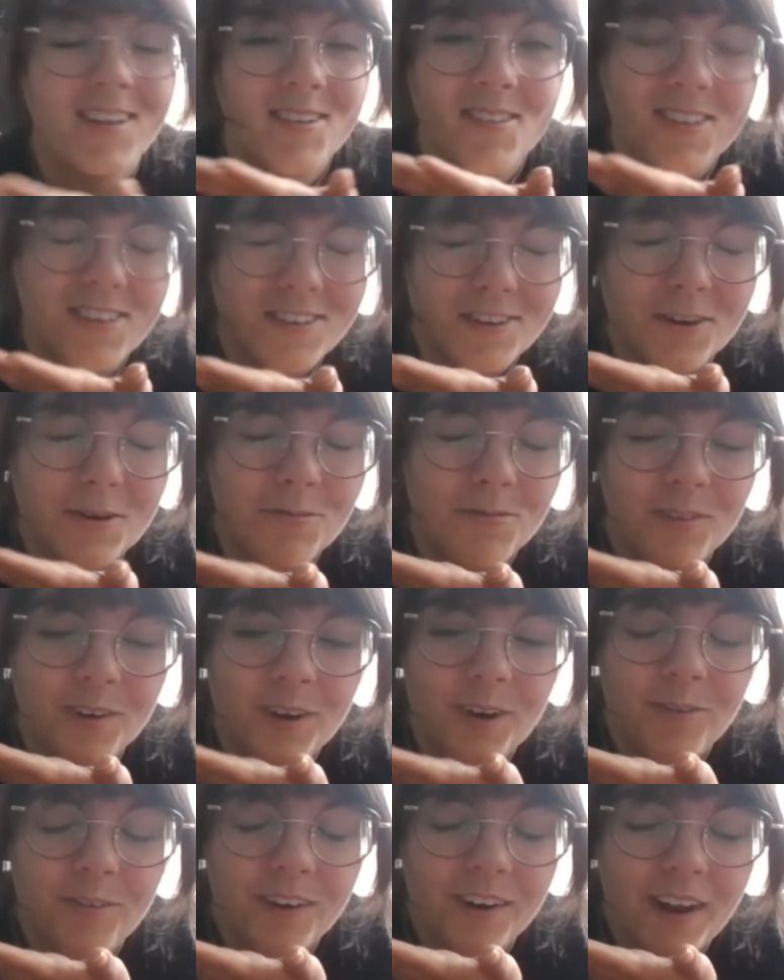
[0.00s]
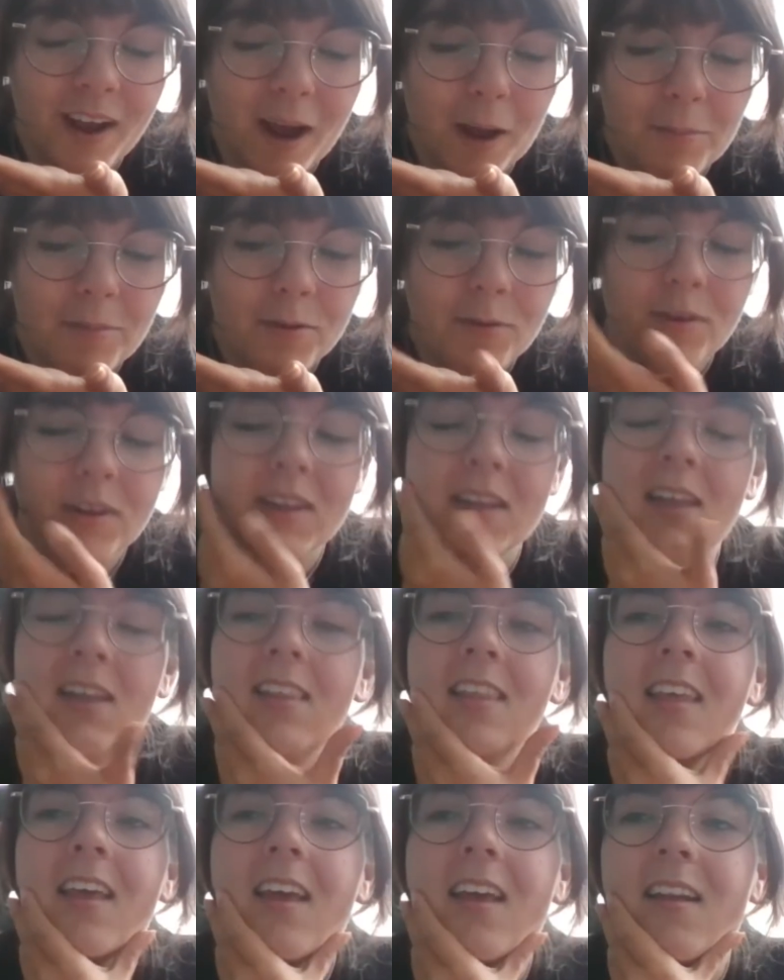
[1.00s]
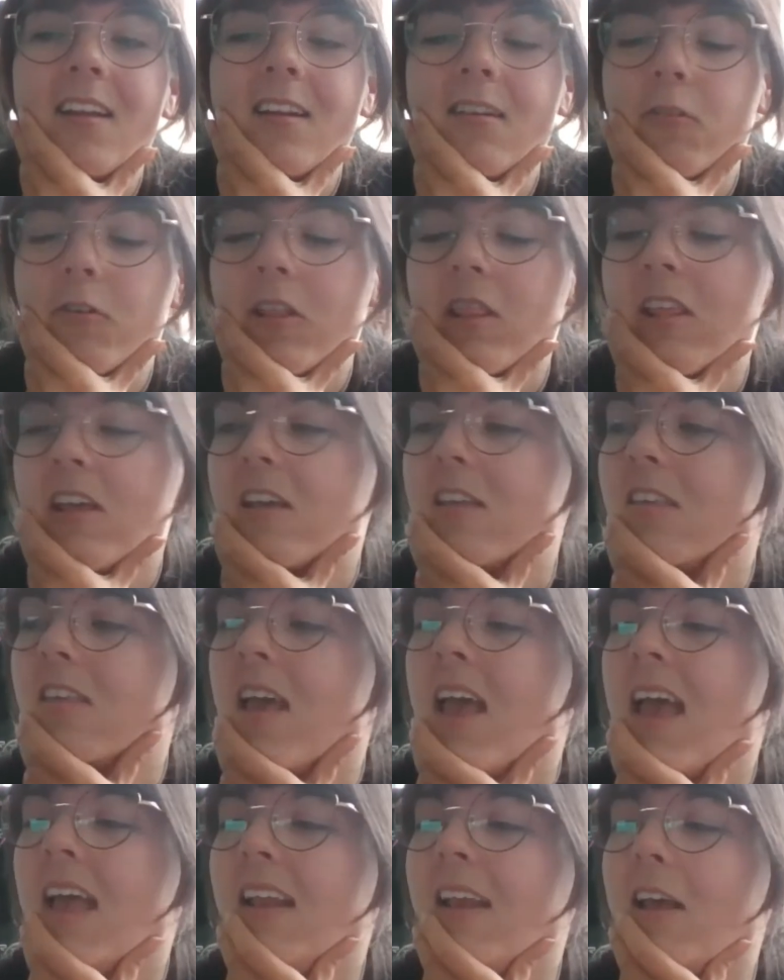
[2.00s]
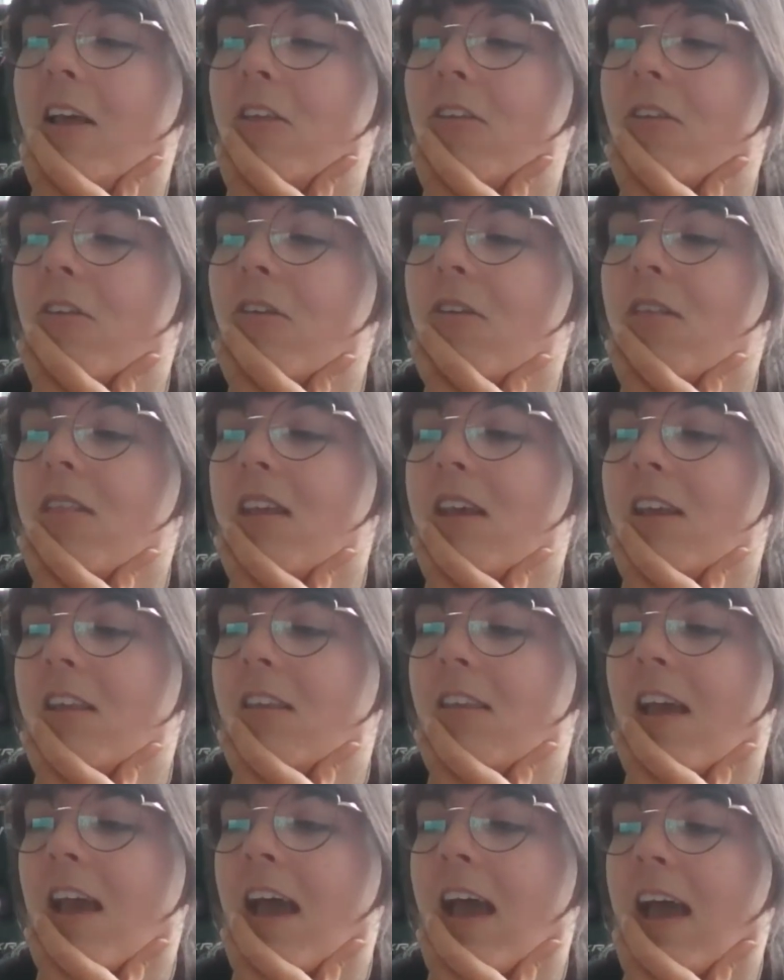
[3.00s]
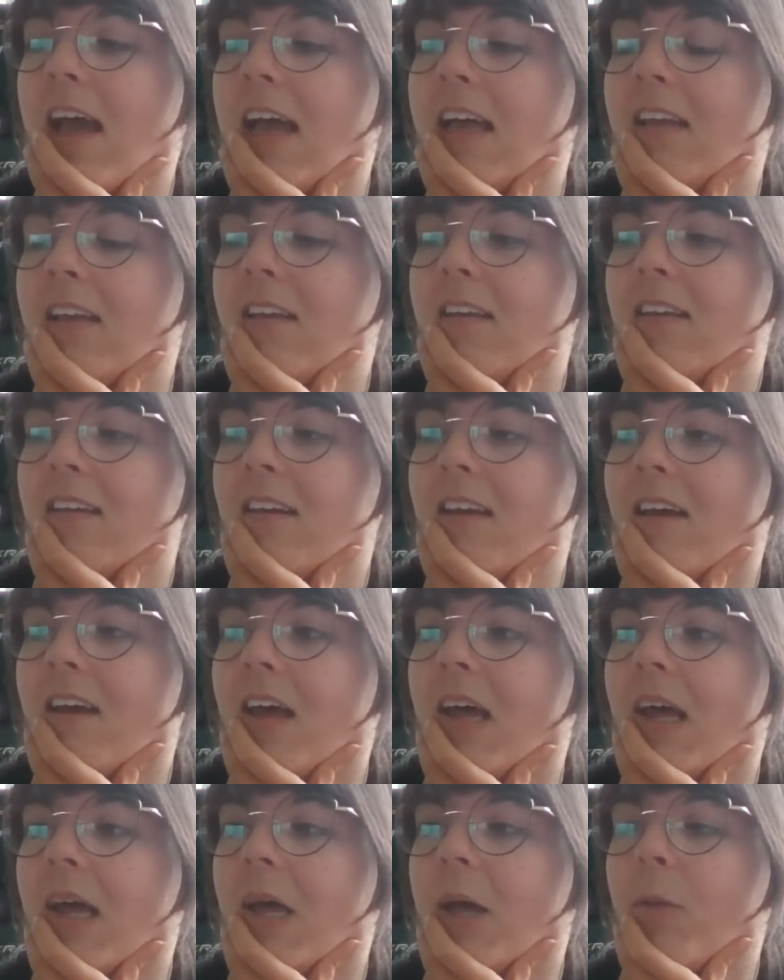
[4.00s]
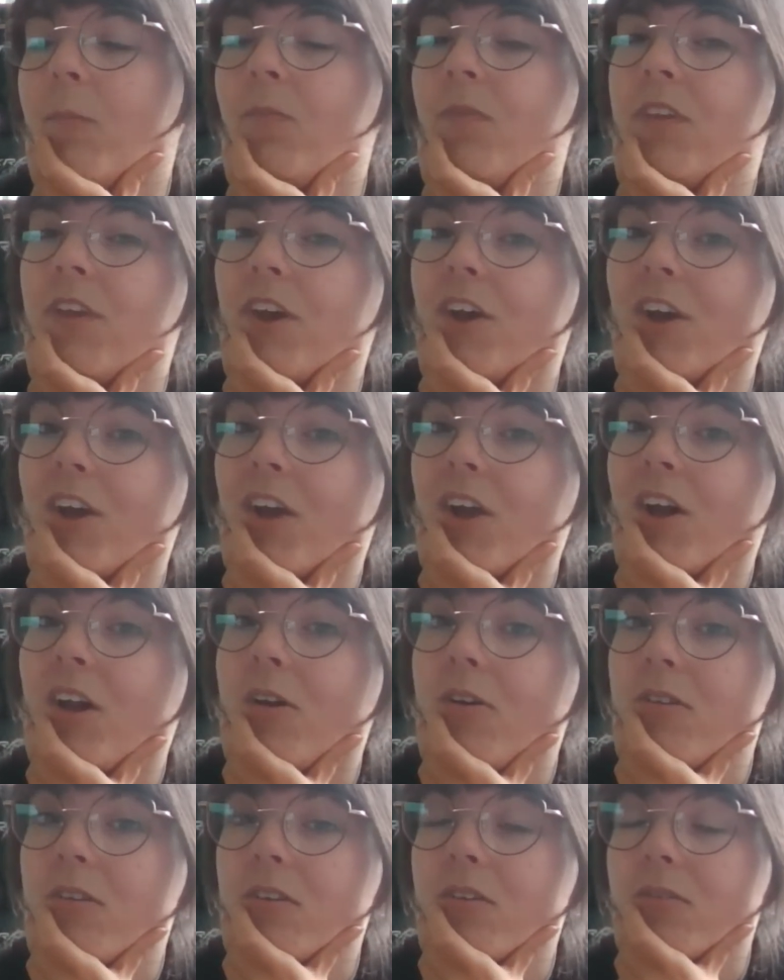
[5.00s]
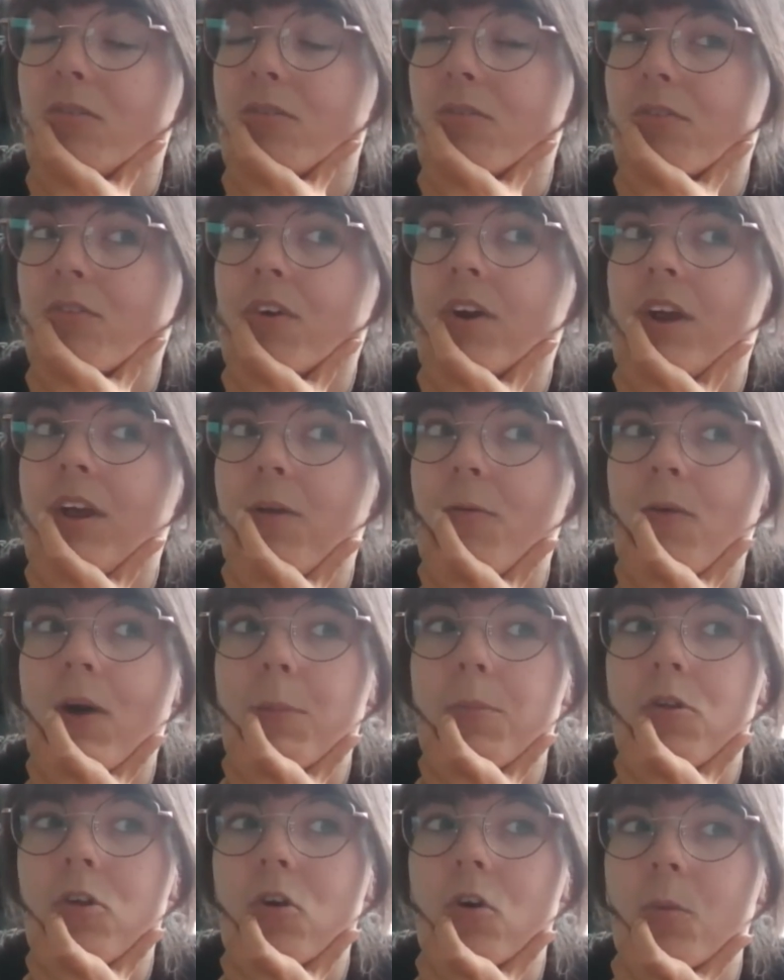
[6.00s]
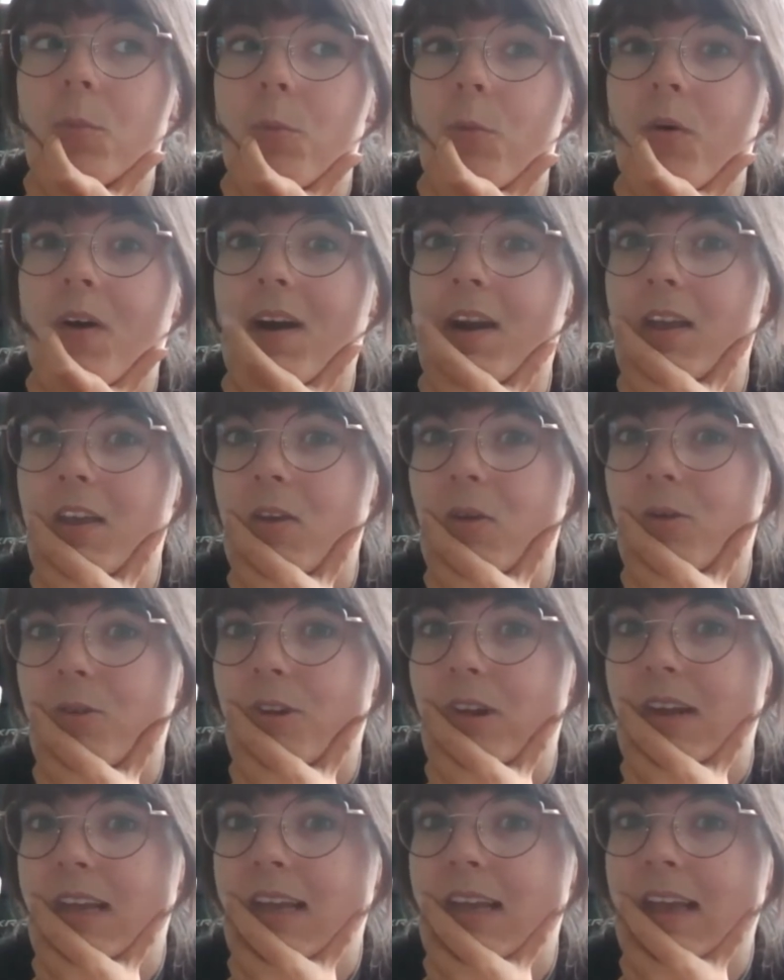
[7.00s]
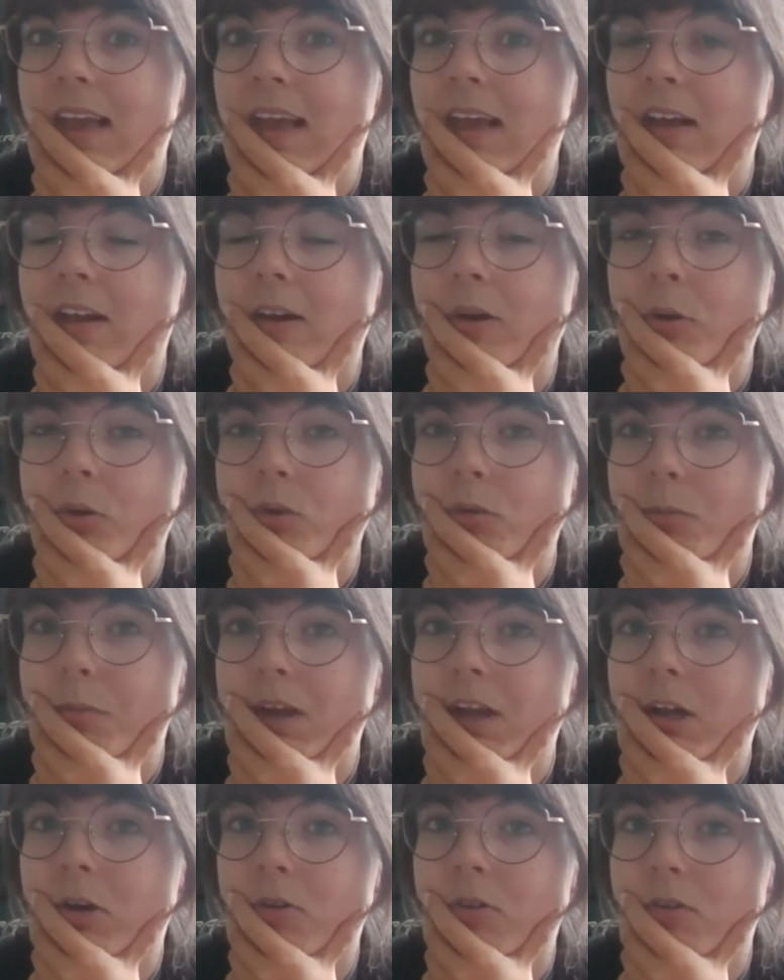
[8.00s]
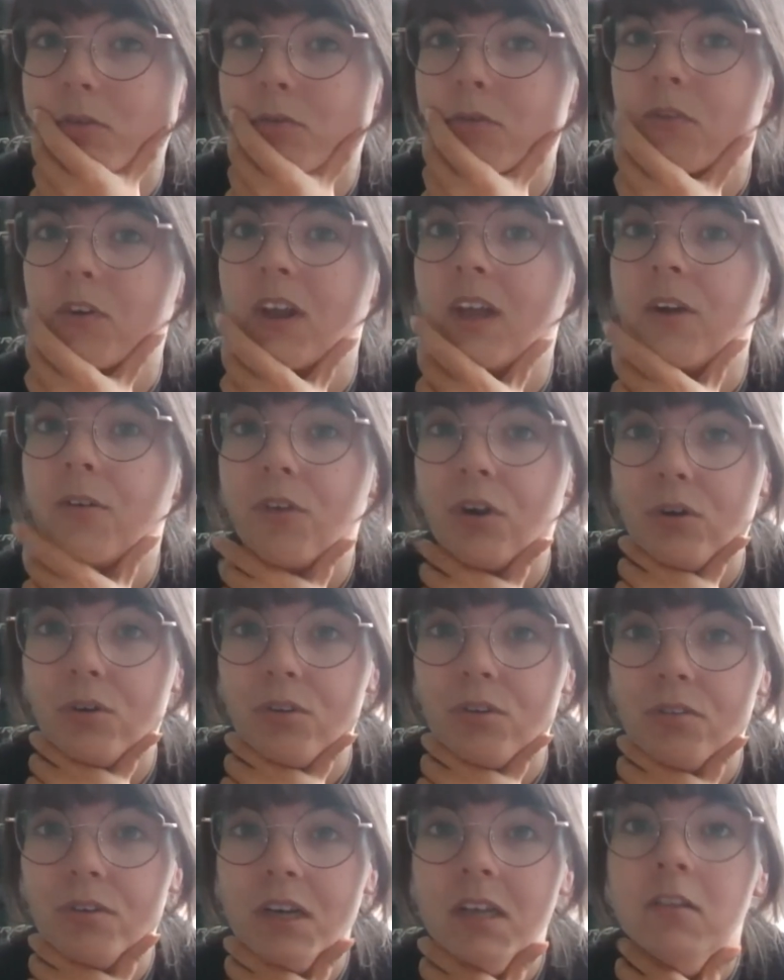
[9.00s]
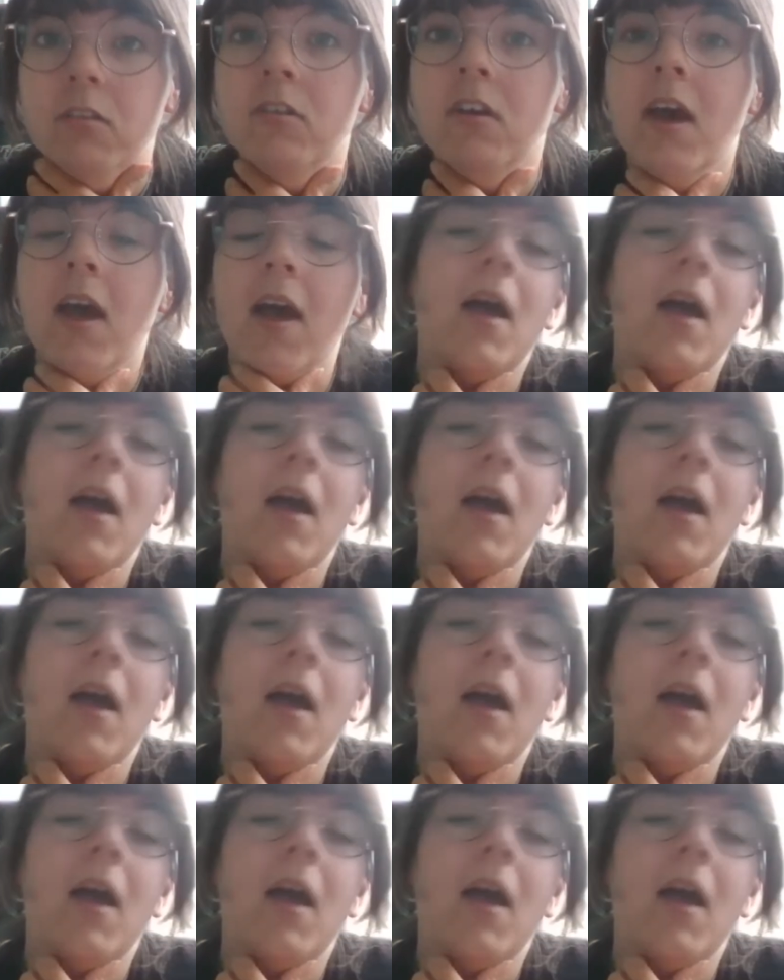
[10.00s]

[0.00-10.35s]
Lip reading: So I'm really happy with this. They sold this at the gluten-free web shop where I usually get a lot of my gluten-free groceries,